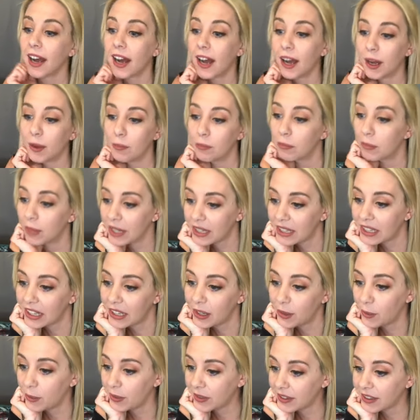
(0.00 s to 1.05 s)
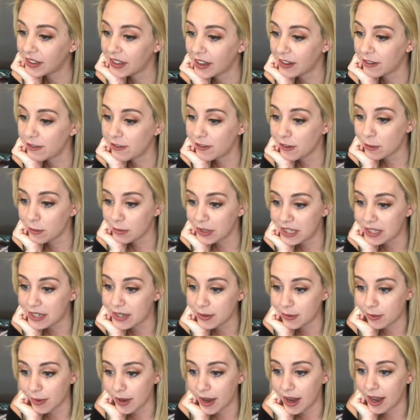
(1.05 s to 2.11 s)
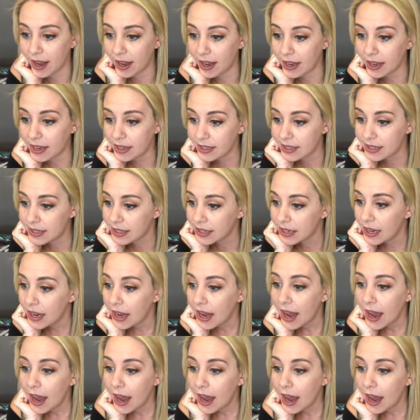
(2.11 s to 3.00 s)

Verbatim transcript: Um, but he would love for me to write,